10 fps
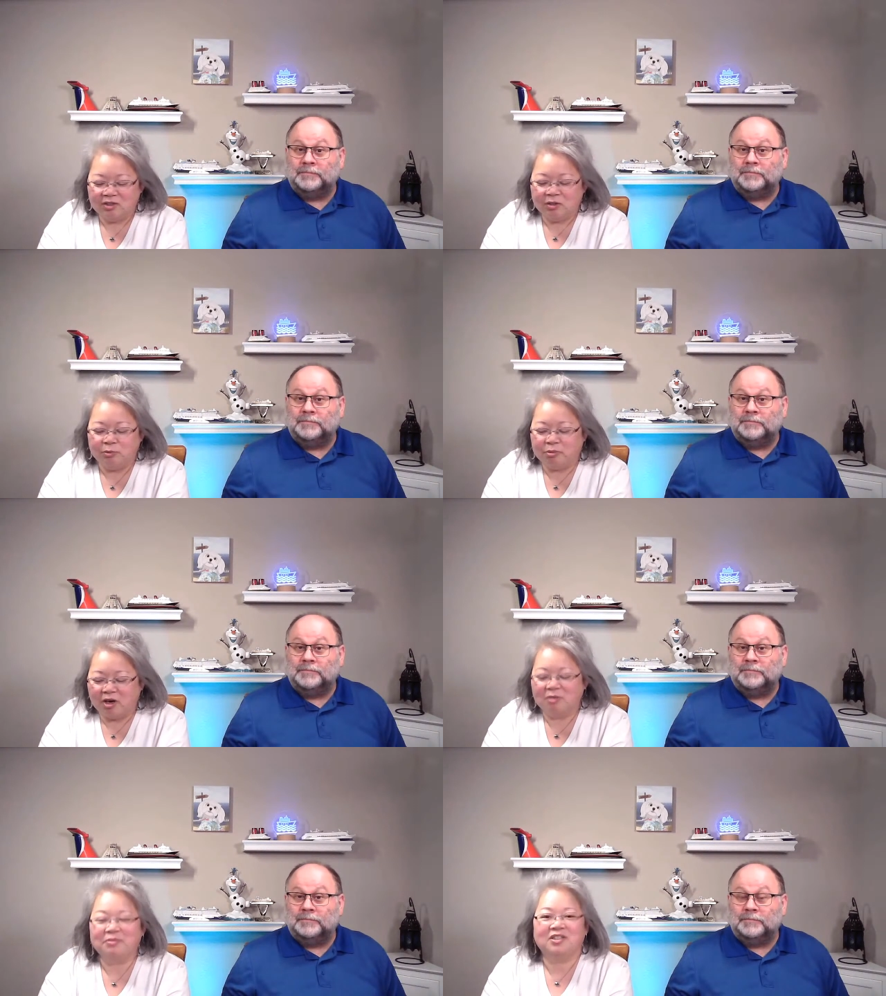Speaker 1: who
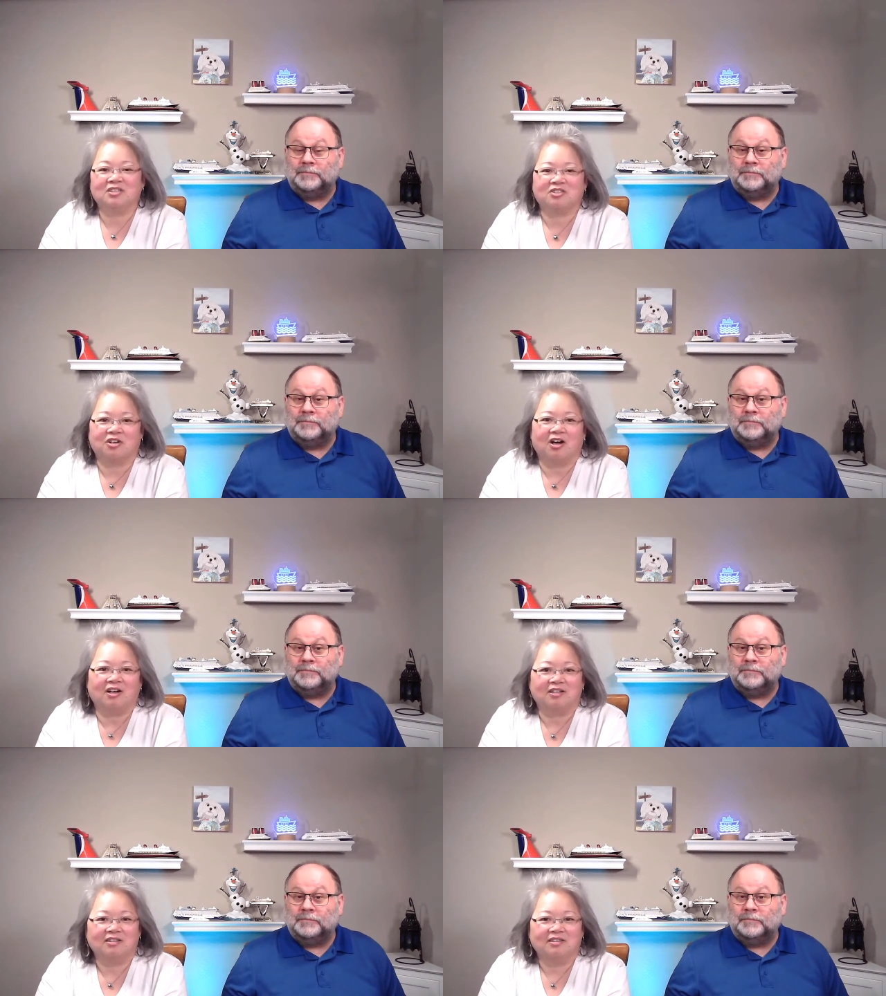brought me a straw.
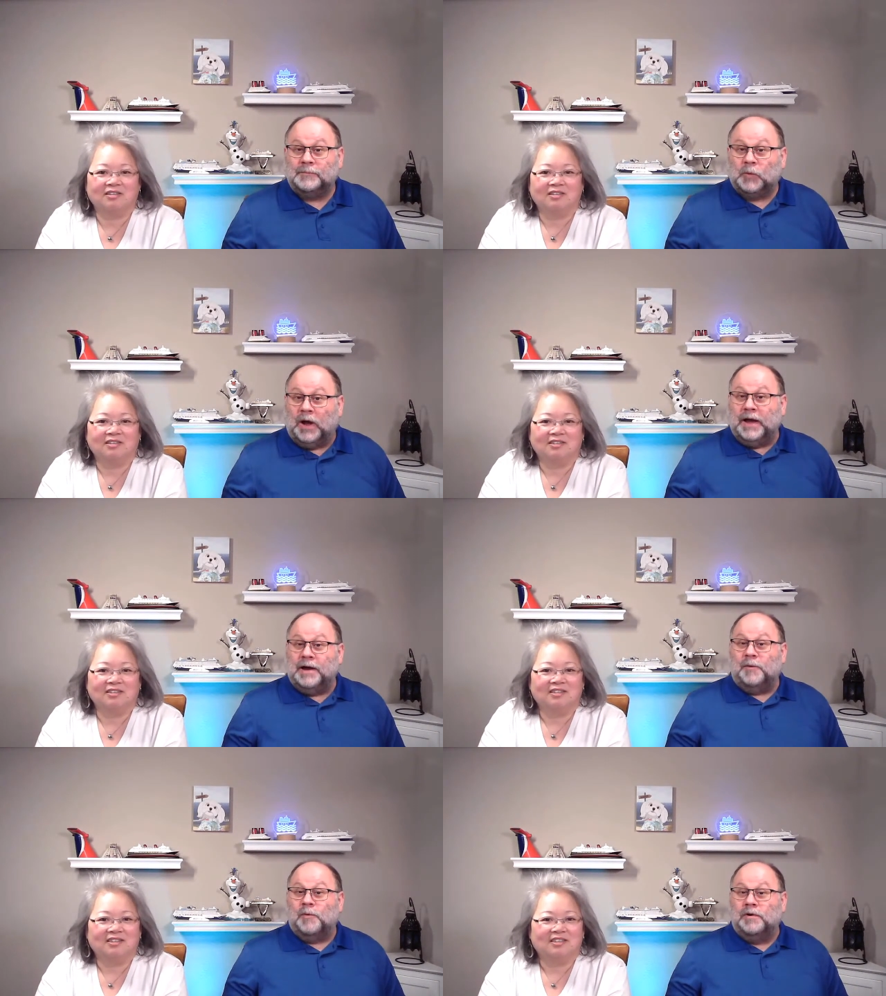
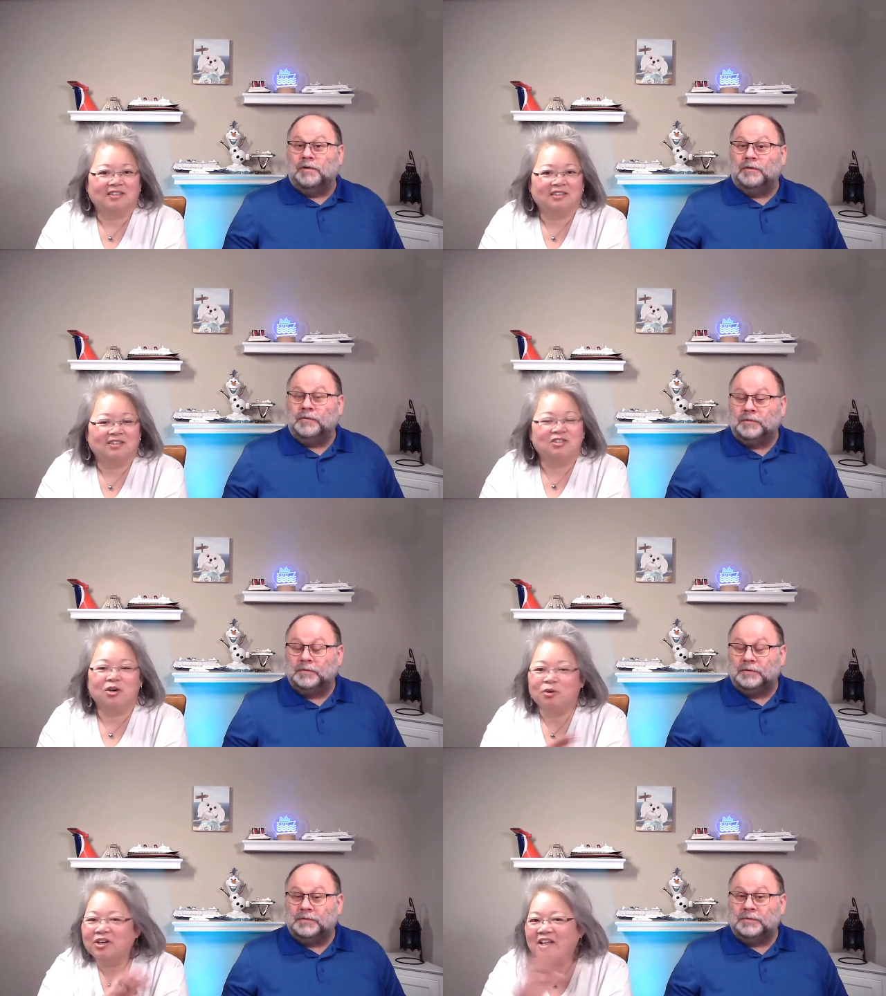
Speaker 2: Wow.
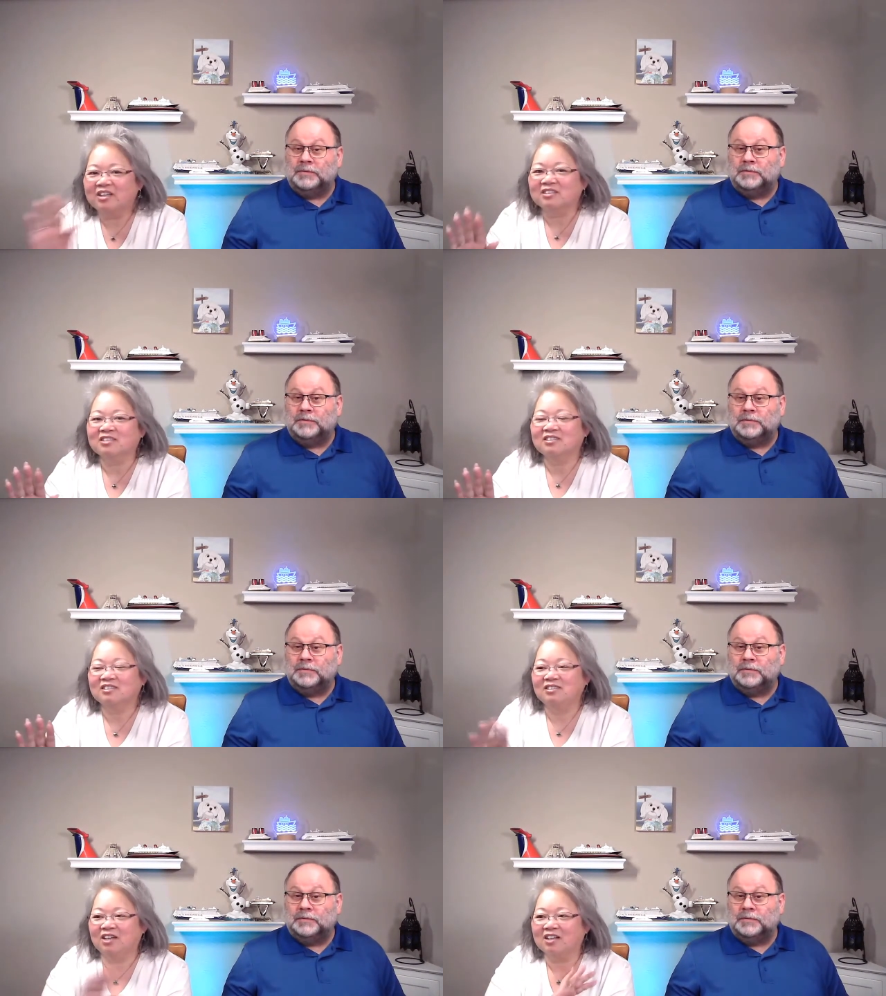
Speaker 1: No one else,
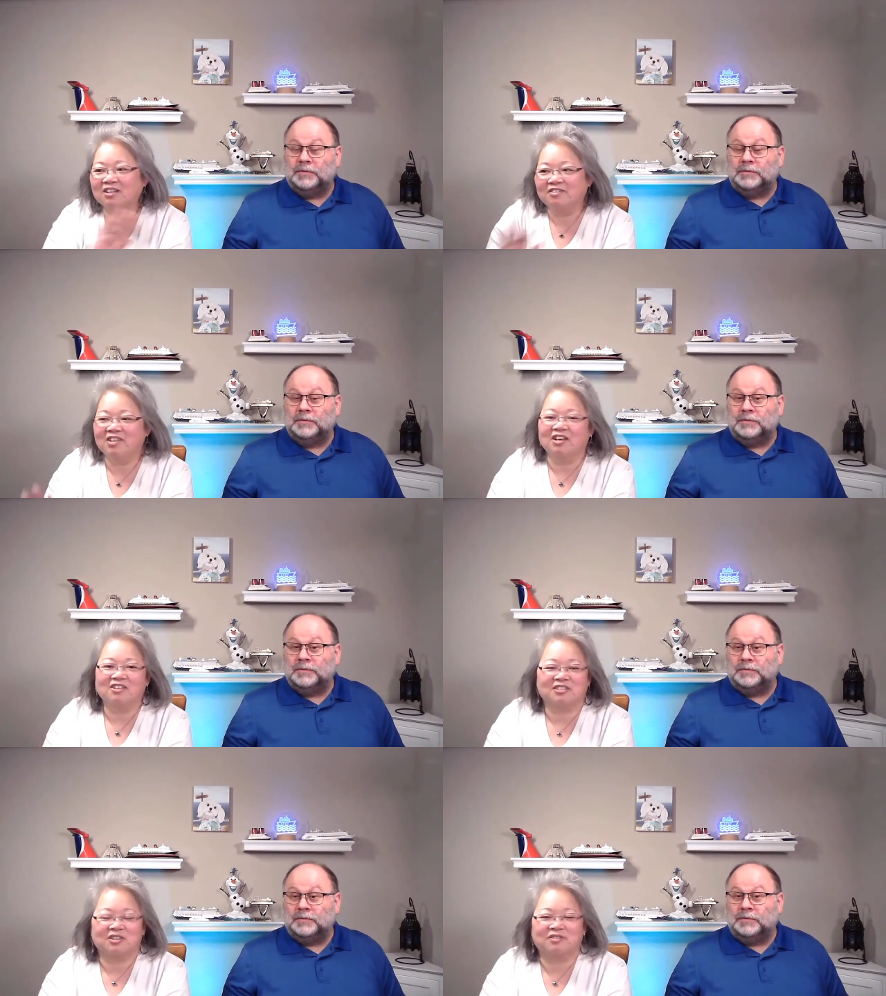none of the
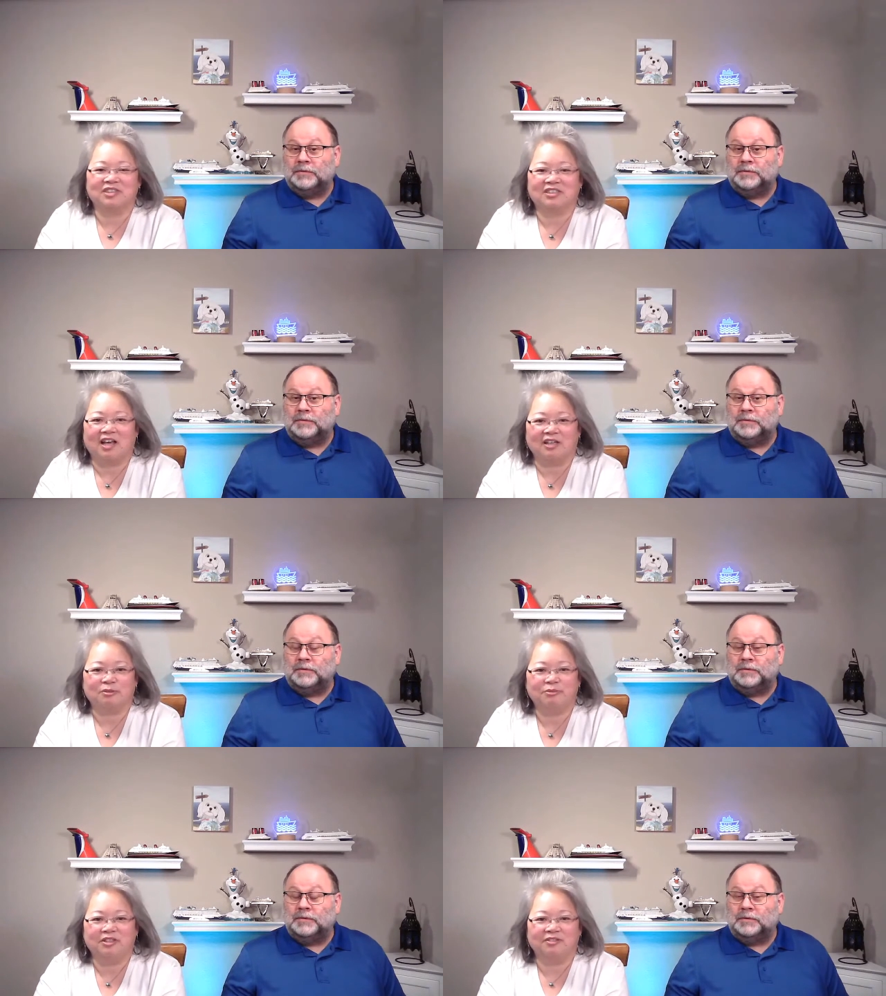other servers
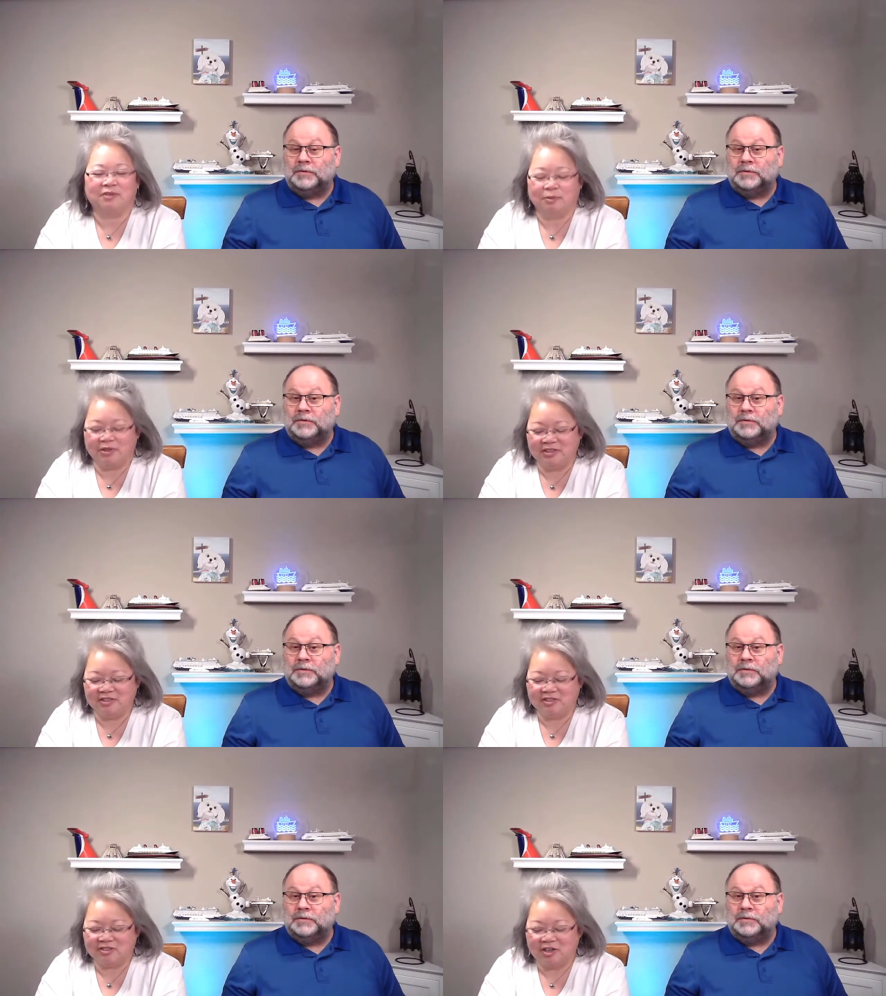asked me if I
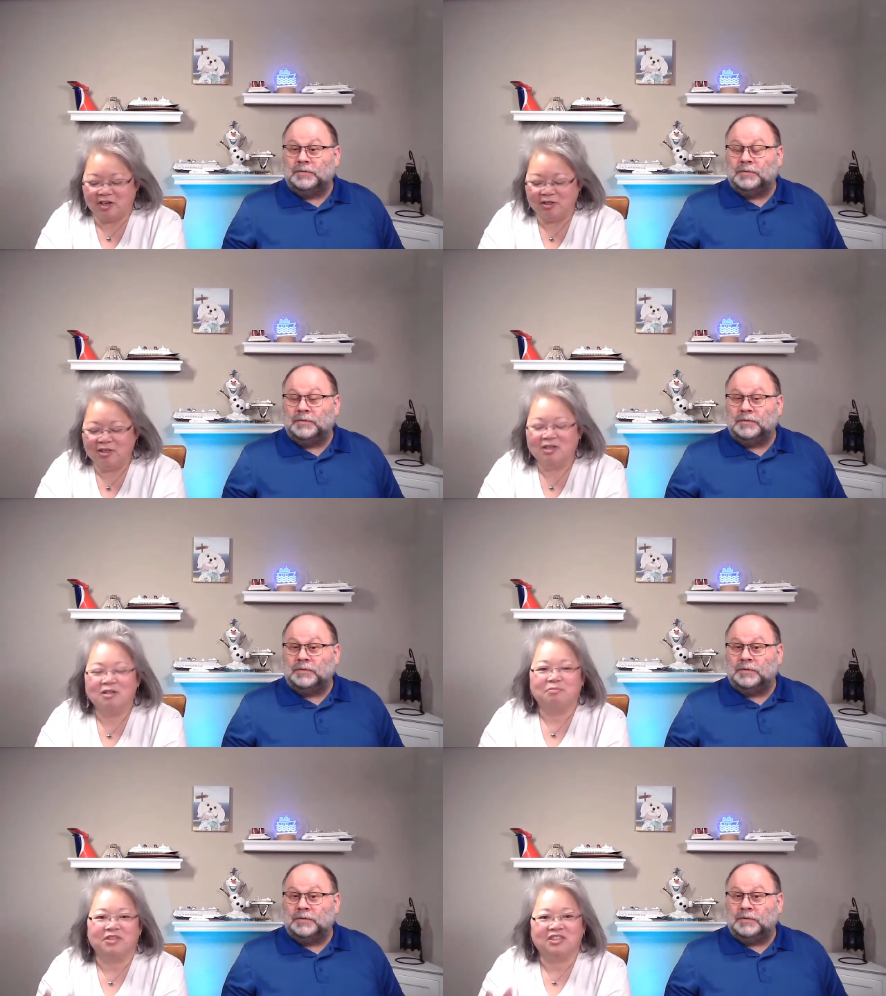wanted a straw,
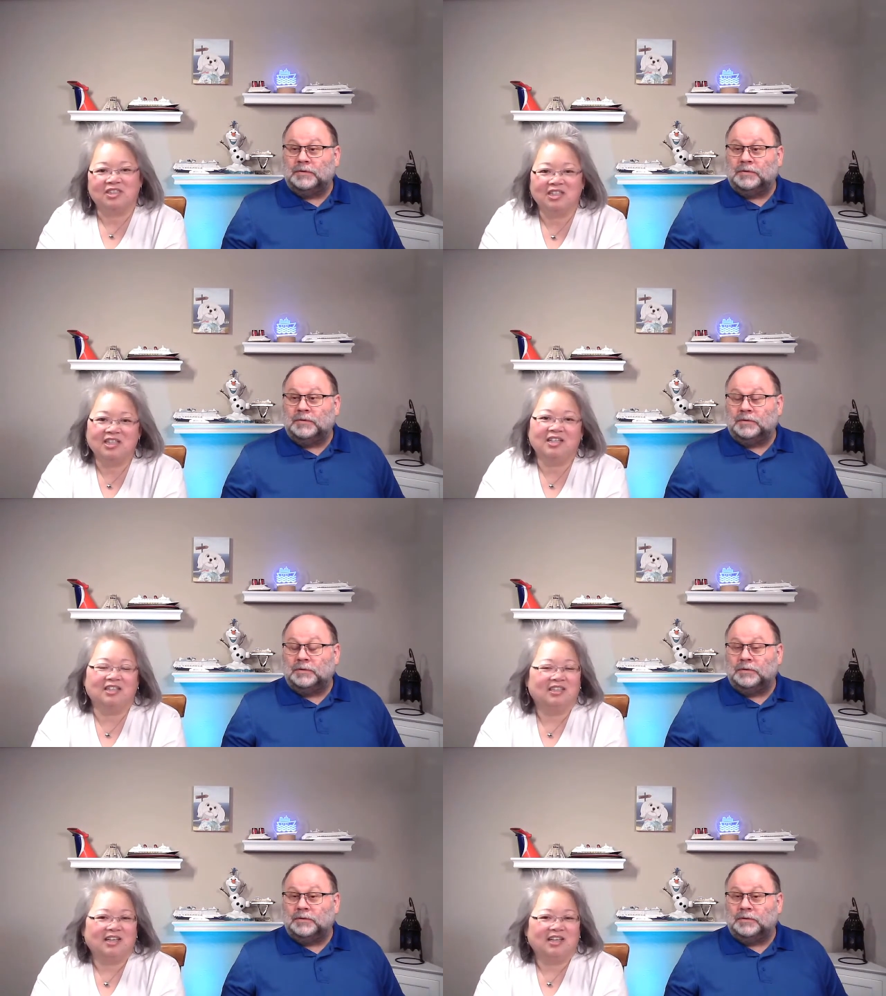but she